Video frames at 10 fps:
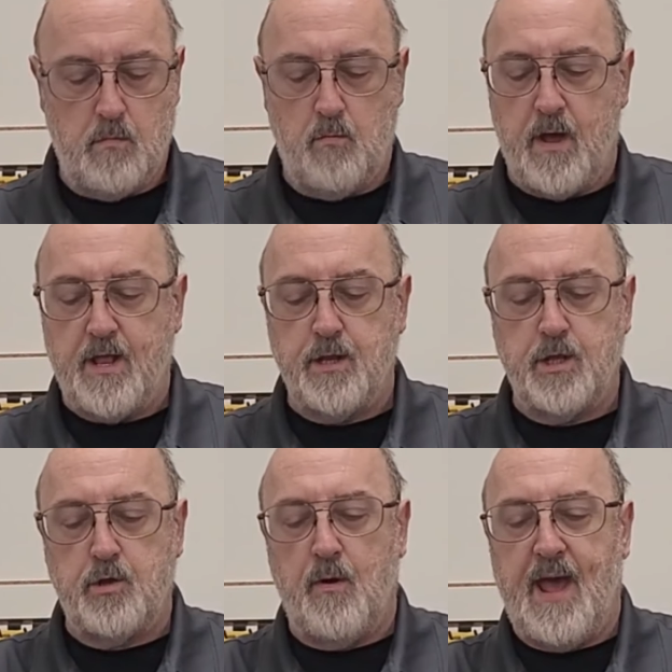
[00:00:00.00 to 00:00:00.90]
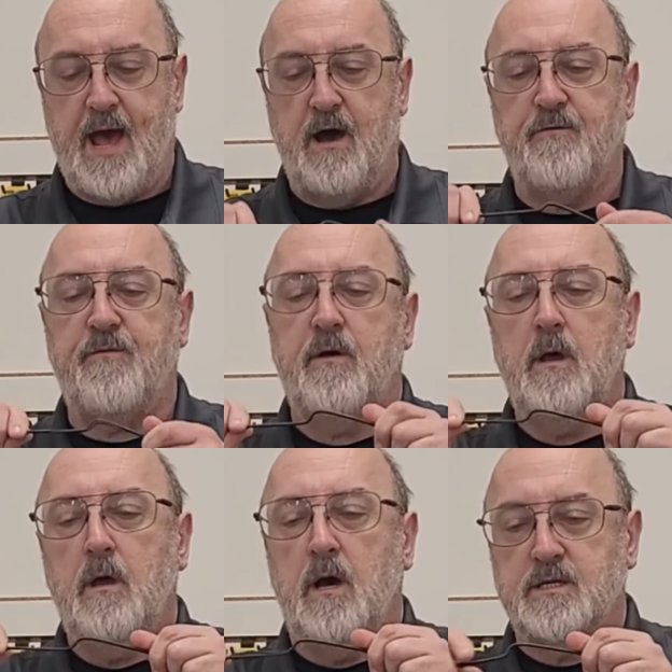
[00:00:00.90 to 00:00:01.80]
when you have
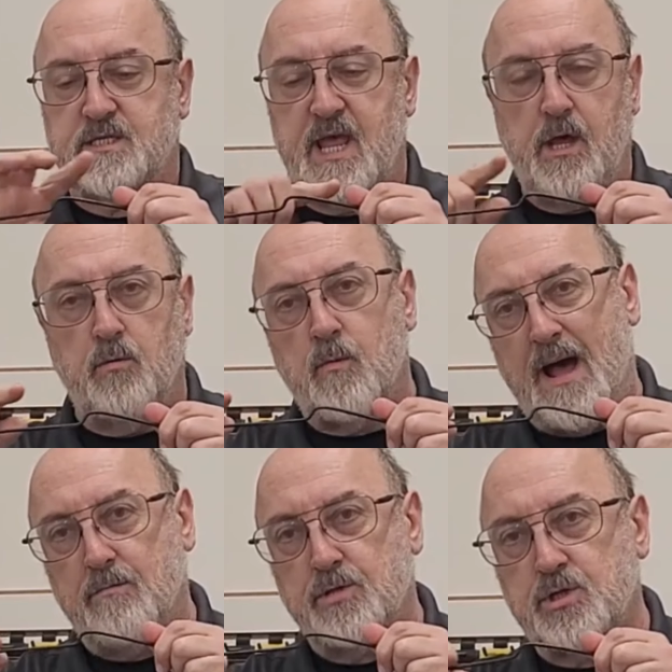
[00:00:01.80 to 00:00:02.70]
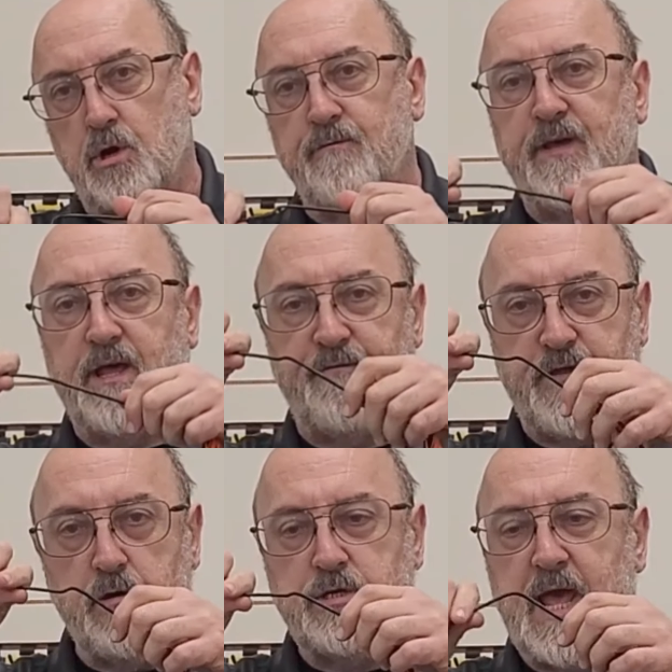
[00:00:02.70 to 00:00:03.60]
a single wound serving, if
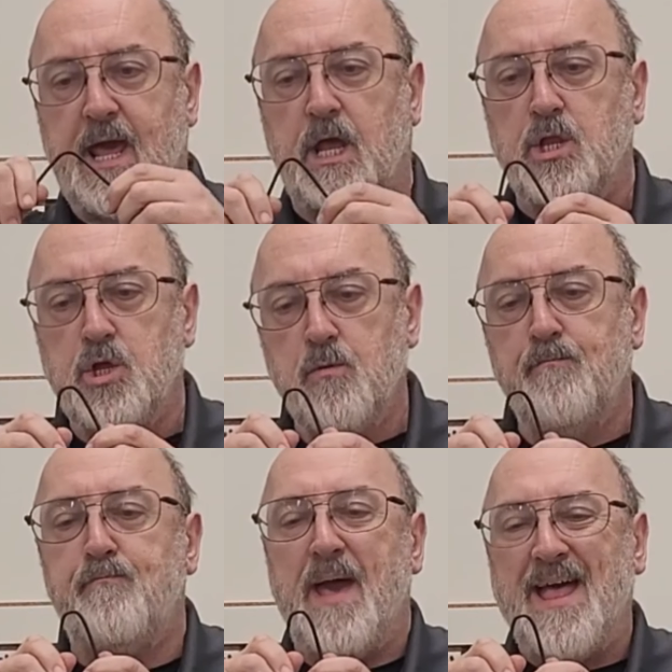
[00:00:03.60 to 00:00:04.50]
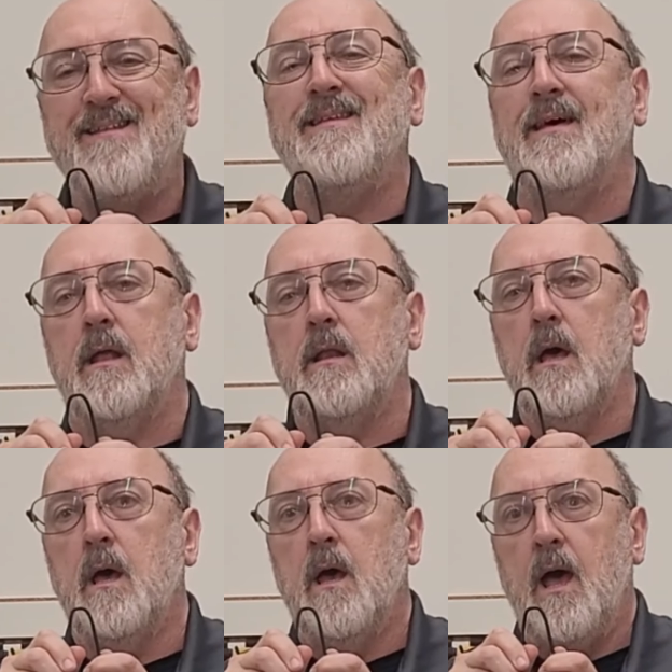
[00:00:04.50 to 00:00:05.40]
you take and you bend it
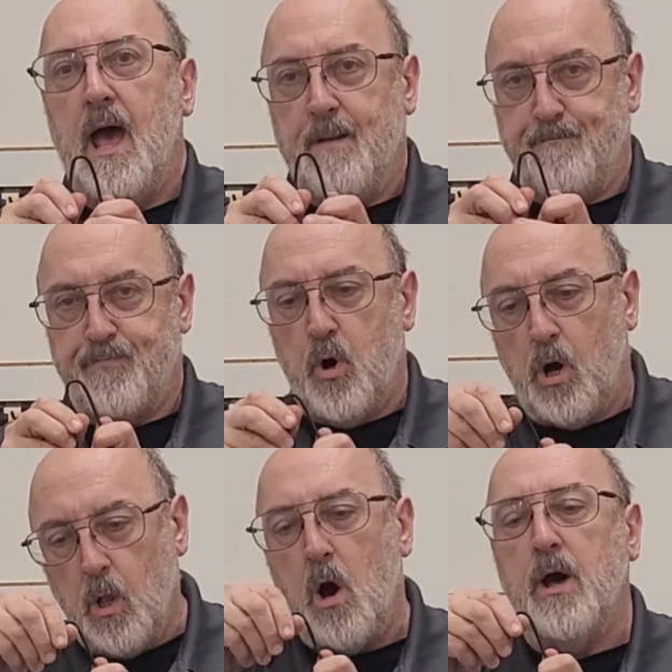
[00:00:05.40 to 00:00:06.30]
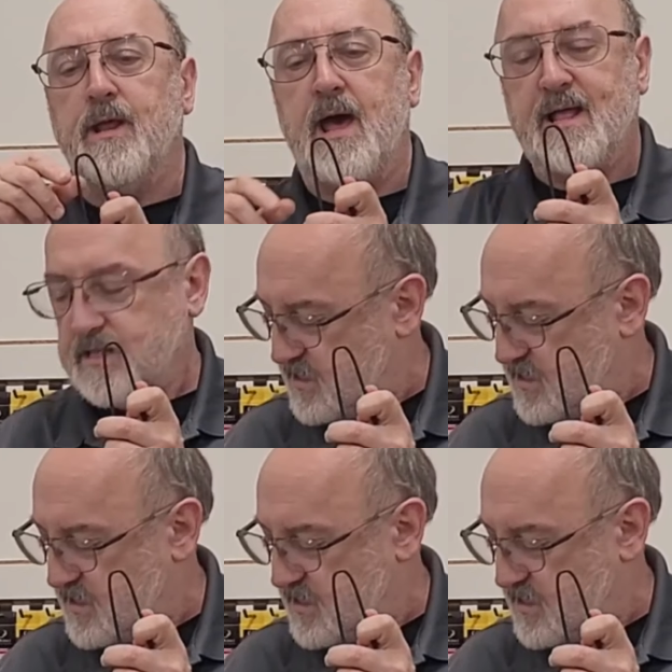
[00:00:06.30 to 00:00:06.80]
and pull on it at the